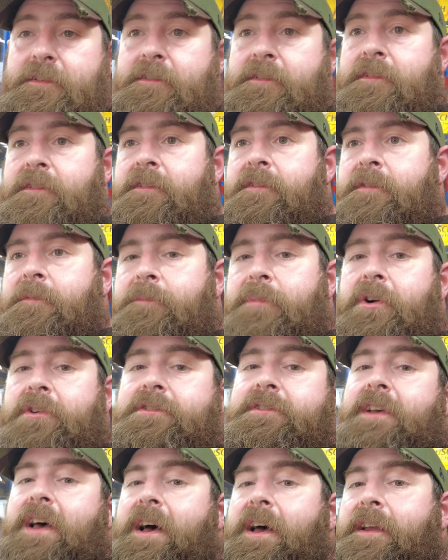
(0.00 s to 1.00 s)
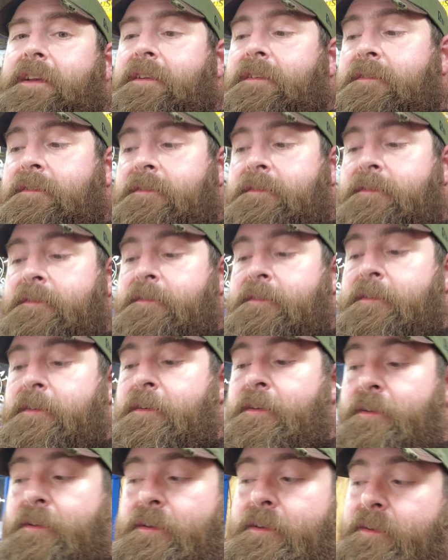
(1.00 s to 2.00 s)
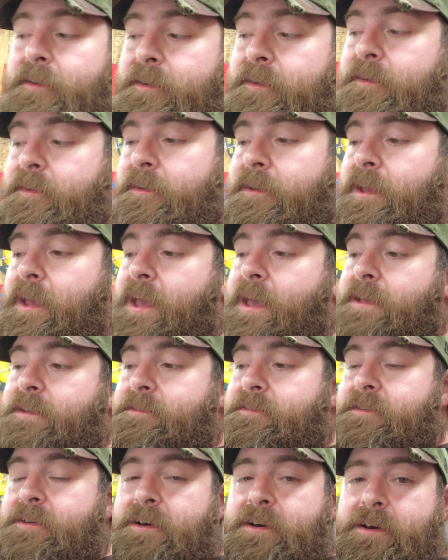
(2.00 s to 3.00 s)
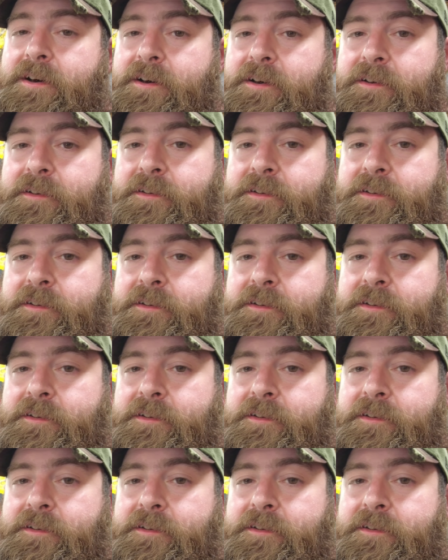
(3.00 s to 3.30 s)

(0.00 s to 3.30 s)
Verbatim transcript: per side. Per side. And uh,